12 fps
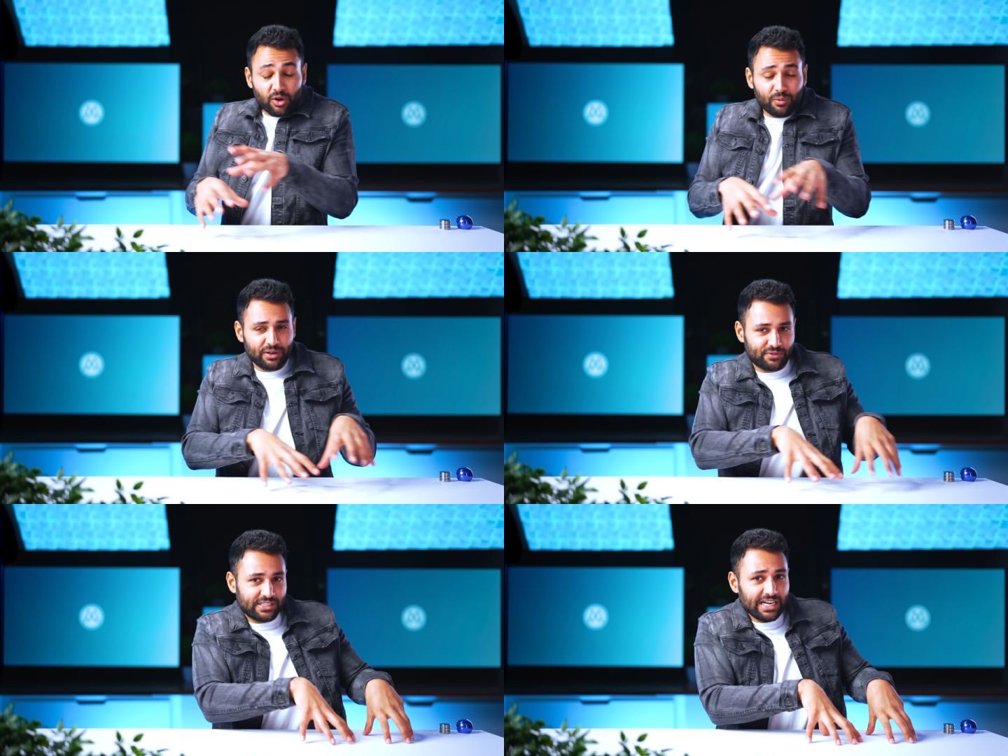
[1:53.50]
got rid
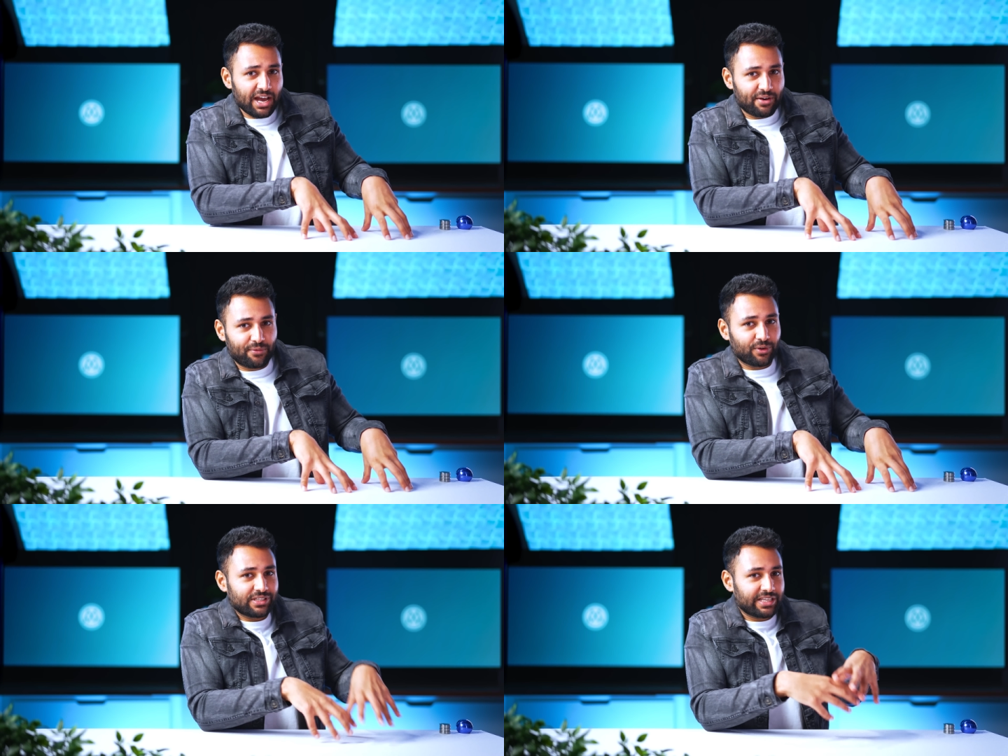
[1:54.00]
of
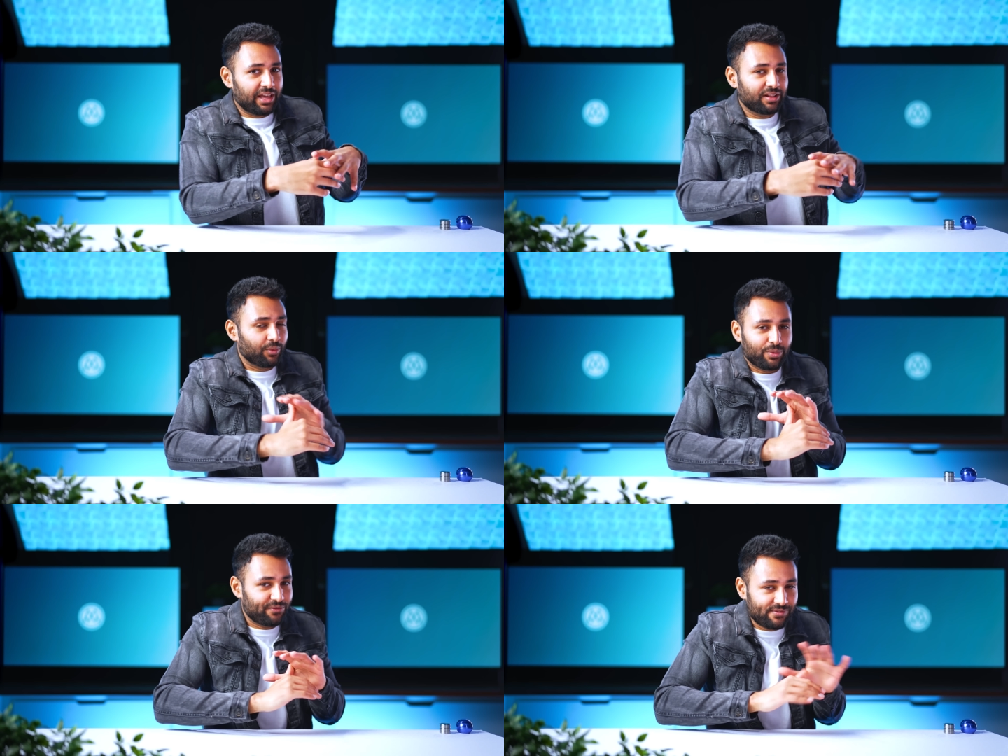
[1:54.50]
staff on a scale
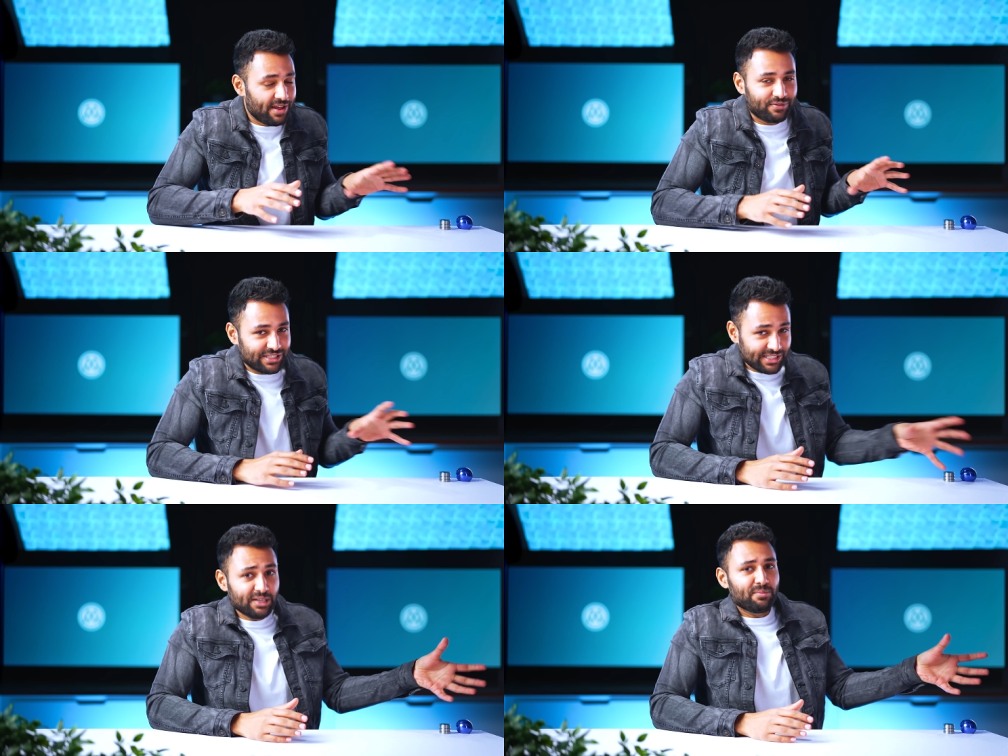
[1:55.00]
that we've never
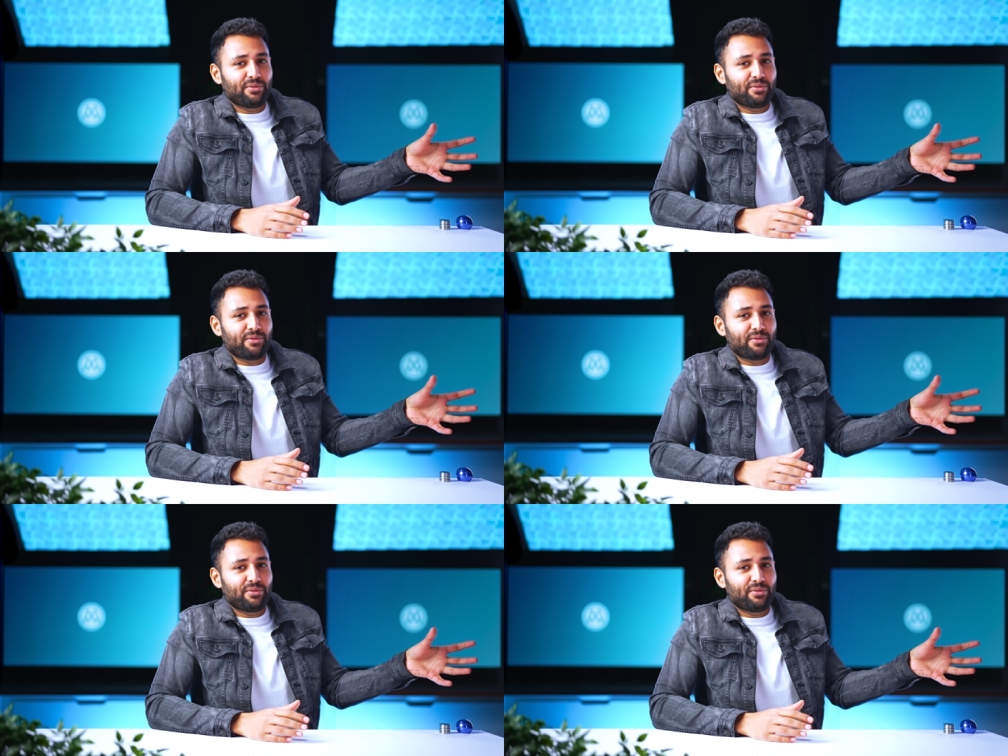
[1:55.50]
seen